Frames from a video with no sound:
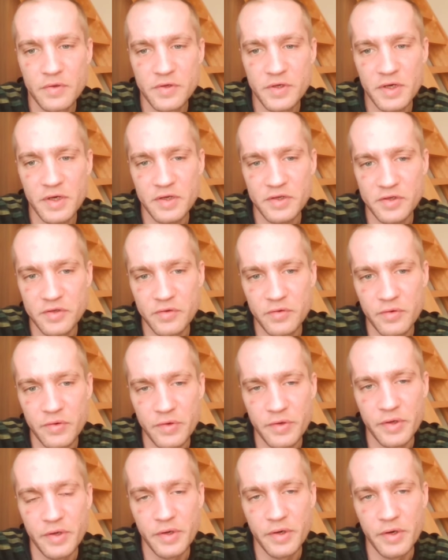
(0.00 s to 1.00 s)
just
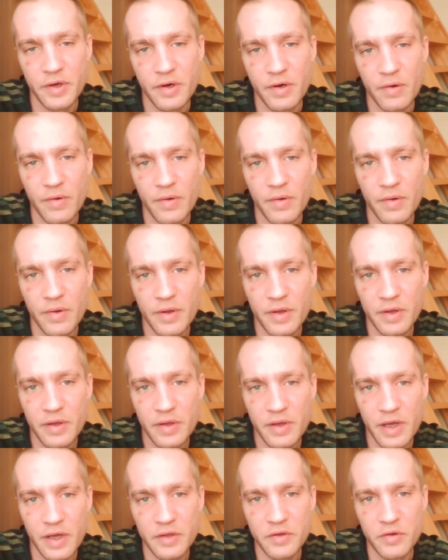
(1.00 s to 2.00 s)
to, you know,
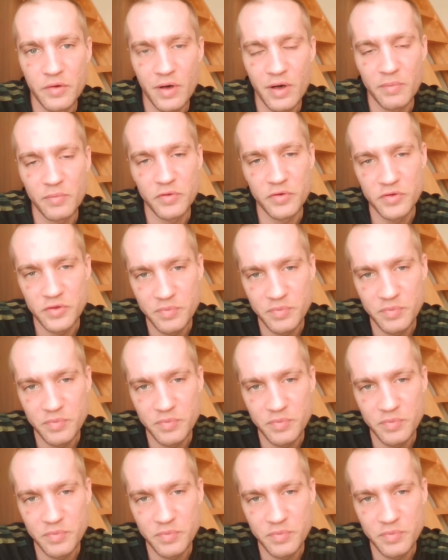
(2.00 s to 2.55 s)
get you up to